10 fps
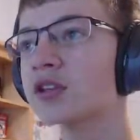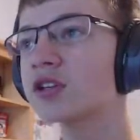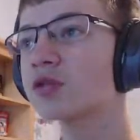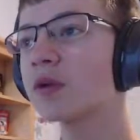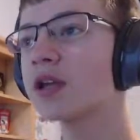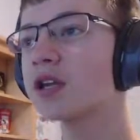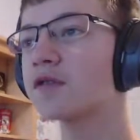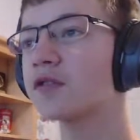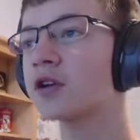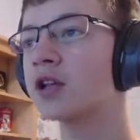Just waiting
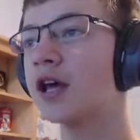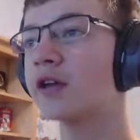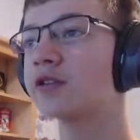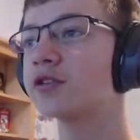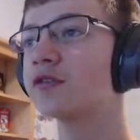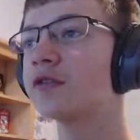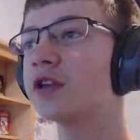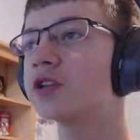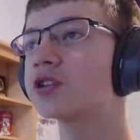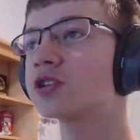for GLaDOS to
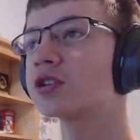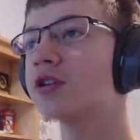finish.